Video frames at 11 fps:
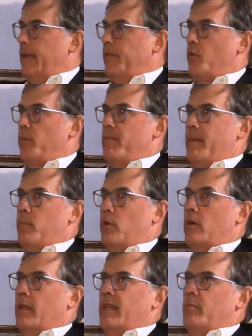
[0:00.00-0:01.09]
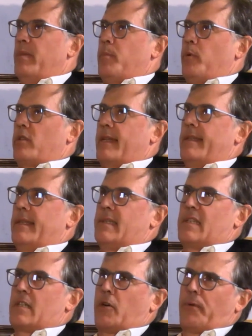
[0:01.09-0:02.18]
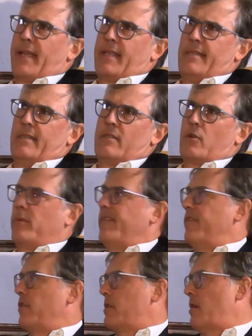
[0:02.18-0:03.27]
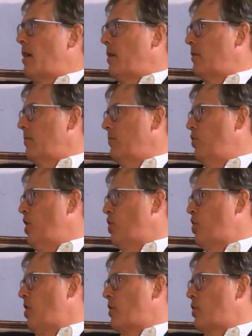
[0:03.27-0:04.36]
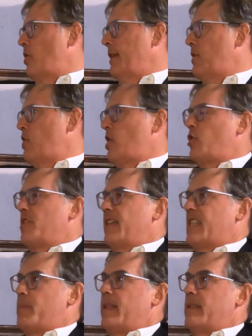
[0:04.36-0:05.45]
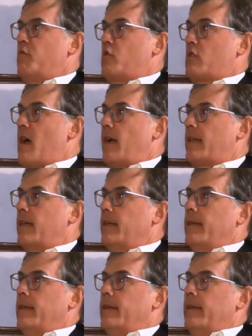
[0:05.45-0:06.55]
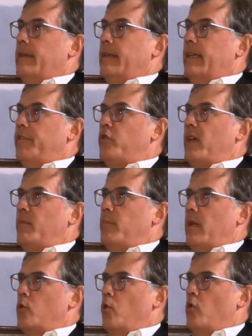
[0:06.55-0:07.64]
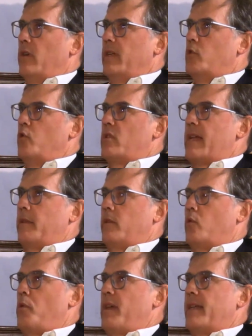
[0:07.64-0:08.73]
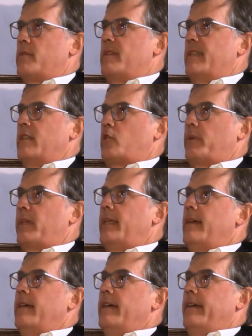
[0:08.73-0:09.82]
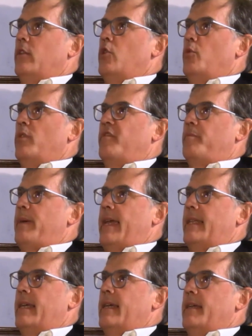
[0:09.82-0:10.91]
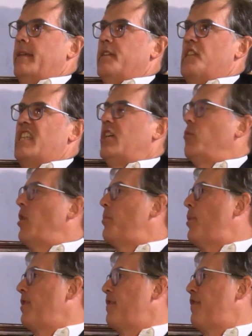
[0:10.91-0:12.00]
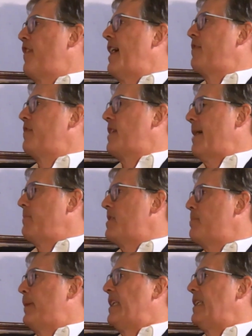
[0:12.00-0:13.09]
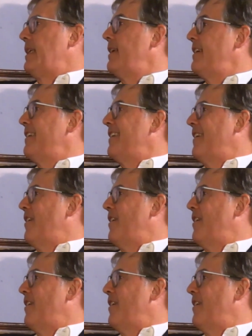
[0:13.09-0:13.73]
And if you remember, people said this is crazy. It's a reverse Dutch auction. It's such an expensive stock. If you had bought Google in 2003, you would have paid 0.5 times PE